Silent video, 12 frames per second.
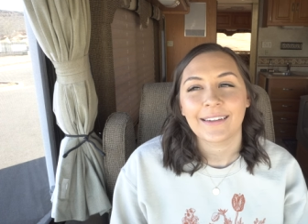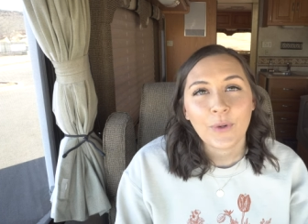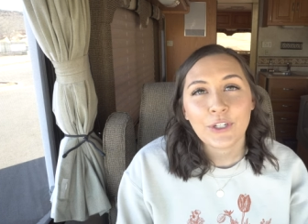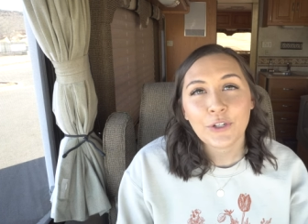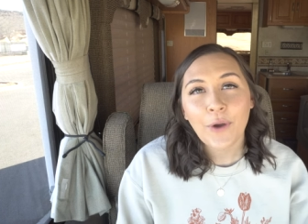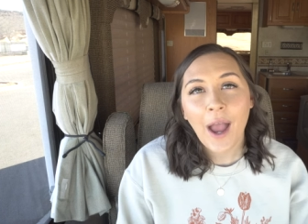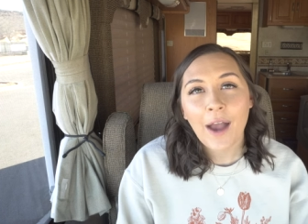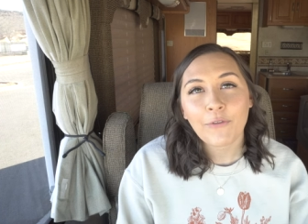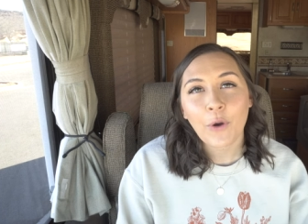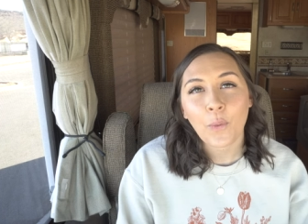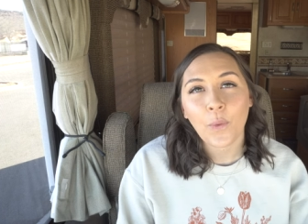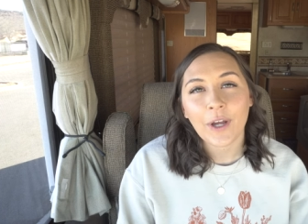We do
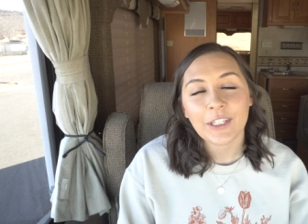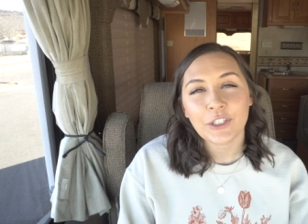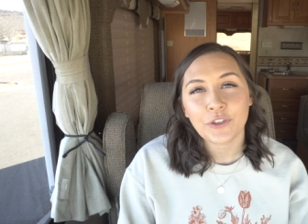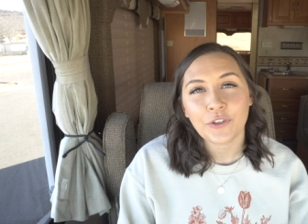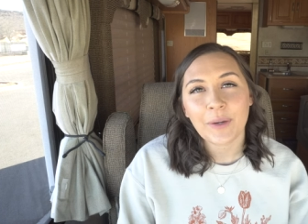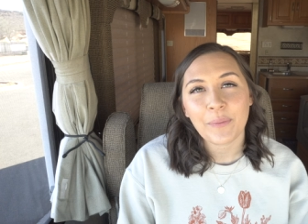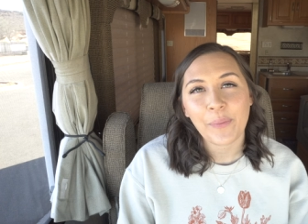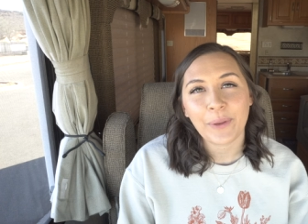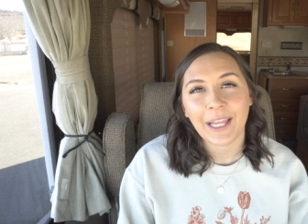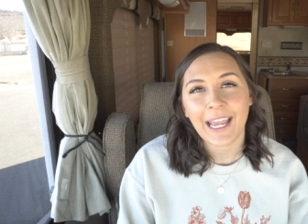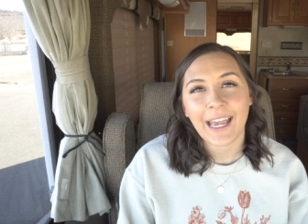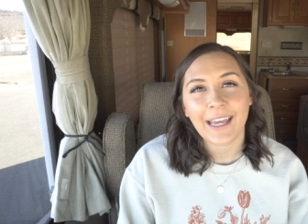have one trip
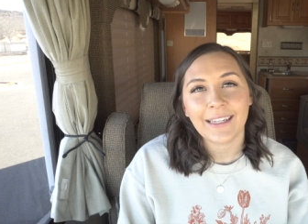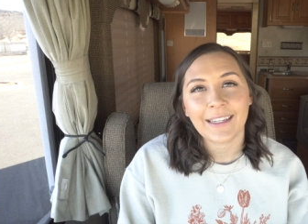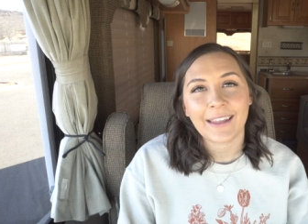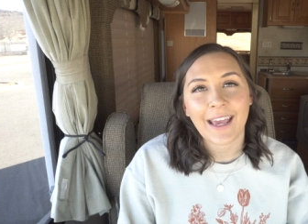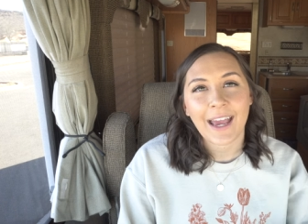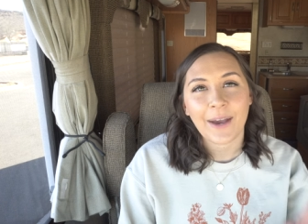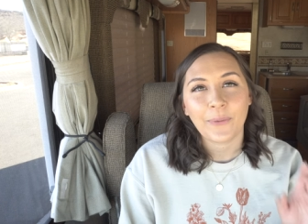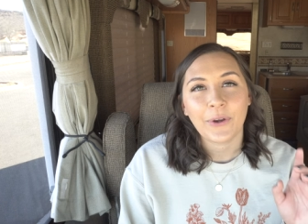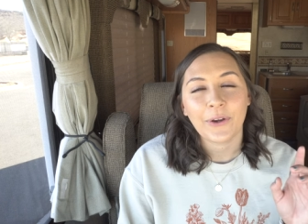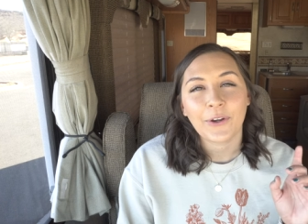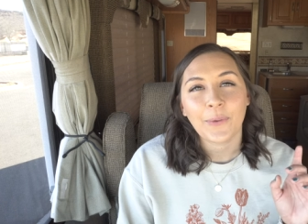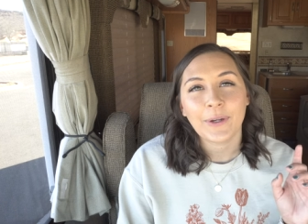planned that we
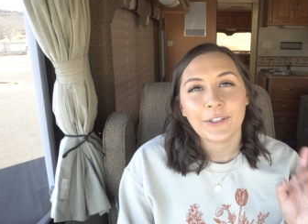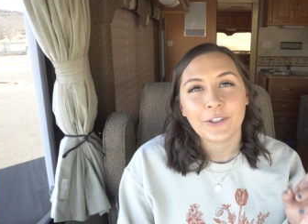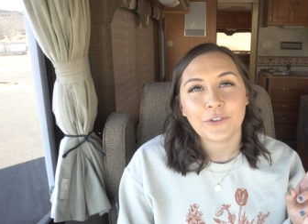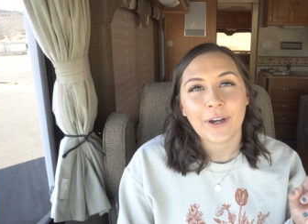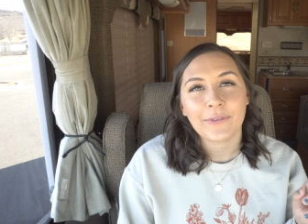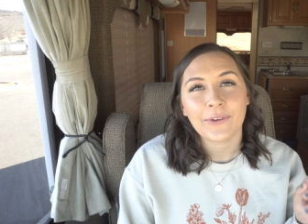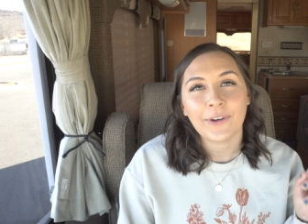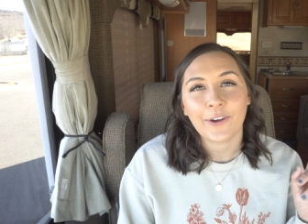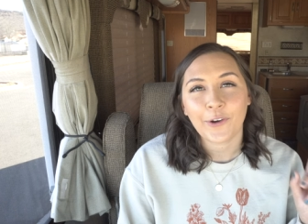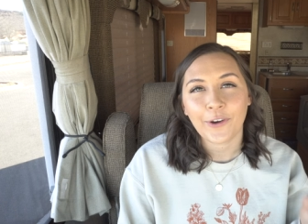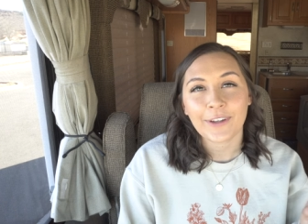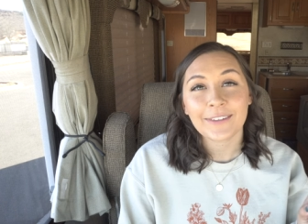are going to travel
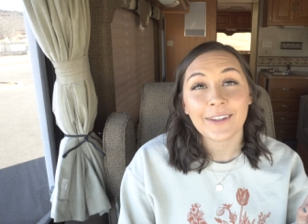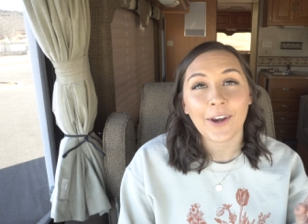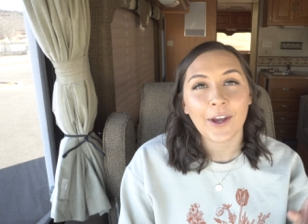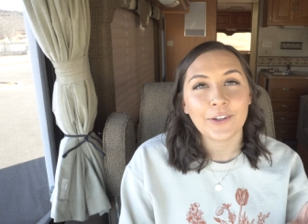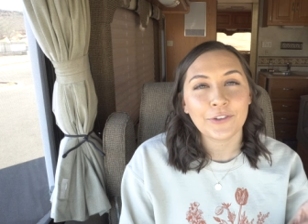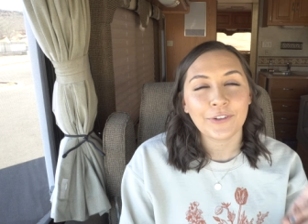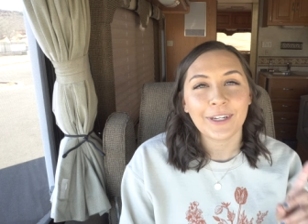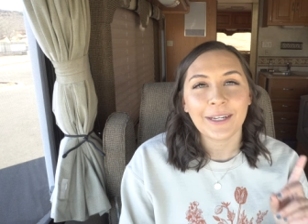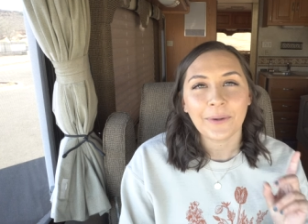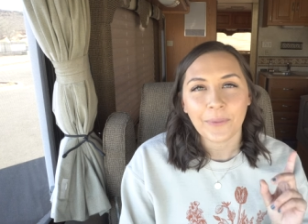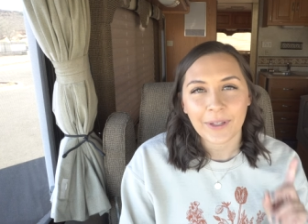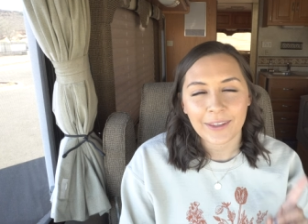across the
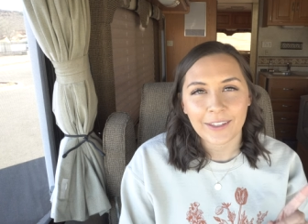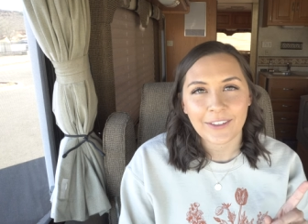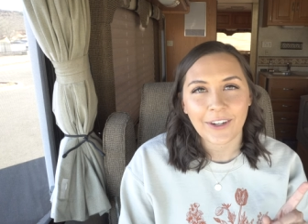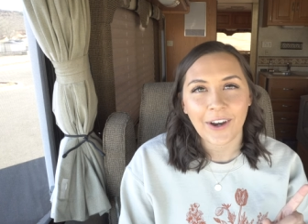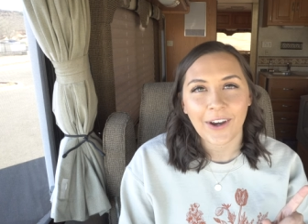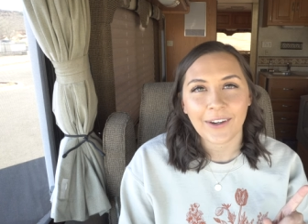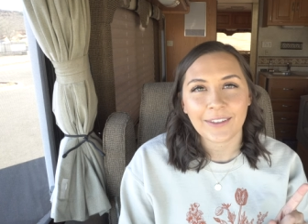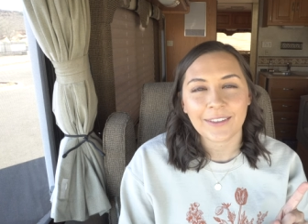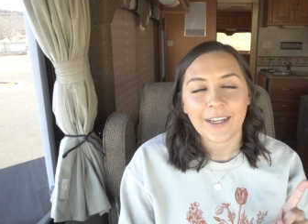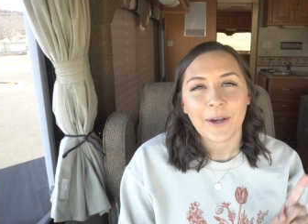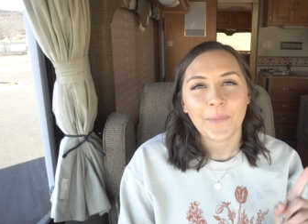country with the dogs.